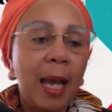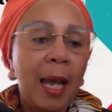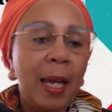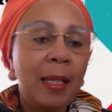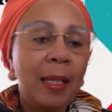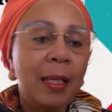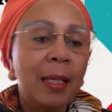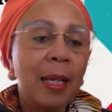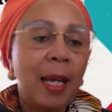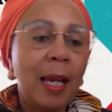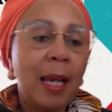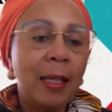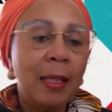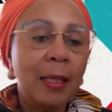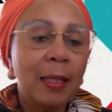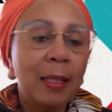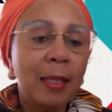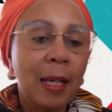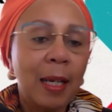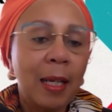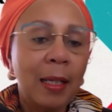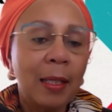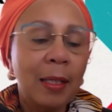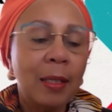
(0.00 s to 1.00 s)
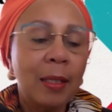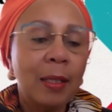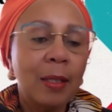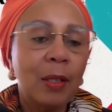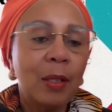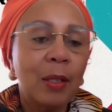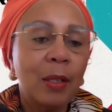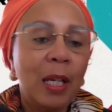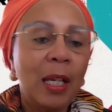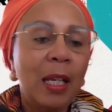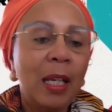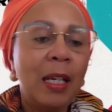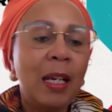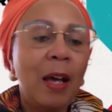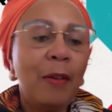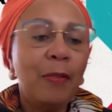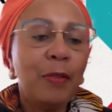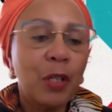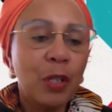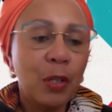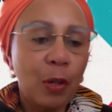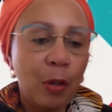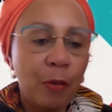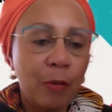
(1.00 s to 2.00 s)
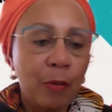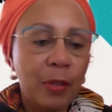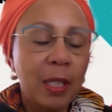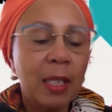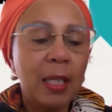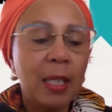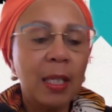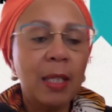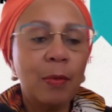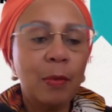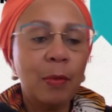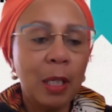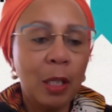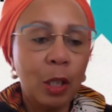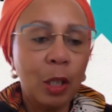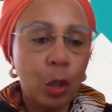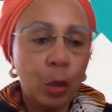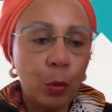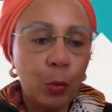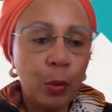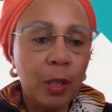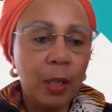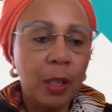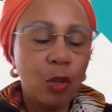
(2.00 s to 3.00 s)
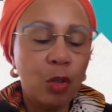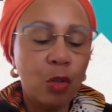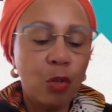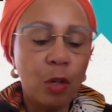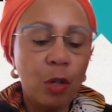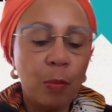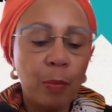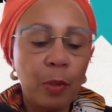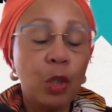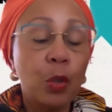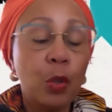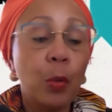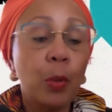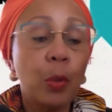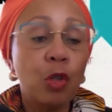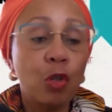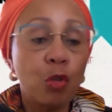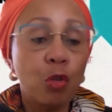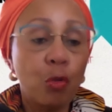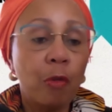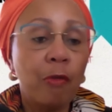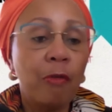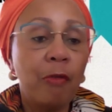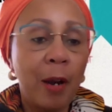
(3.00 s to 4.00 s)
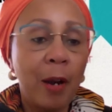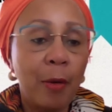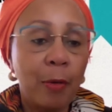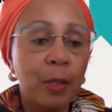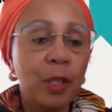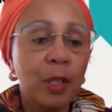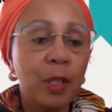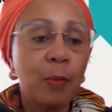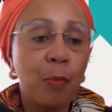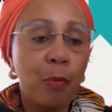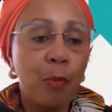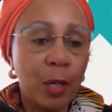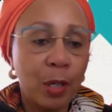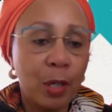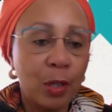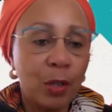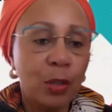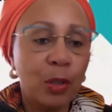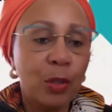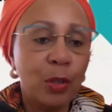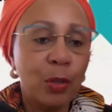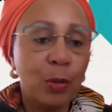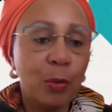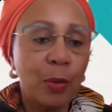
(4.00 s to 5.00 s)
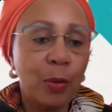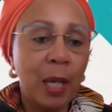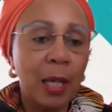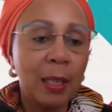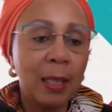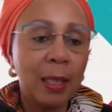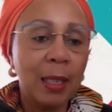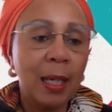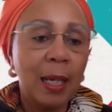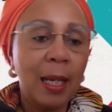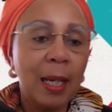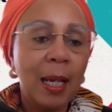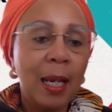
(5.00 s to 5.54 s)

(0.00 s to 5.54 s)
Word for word: and and and enough services, including the treatment to ensure viral suppression, so that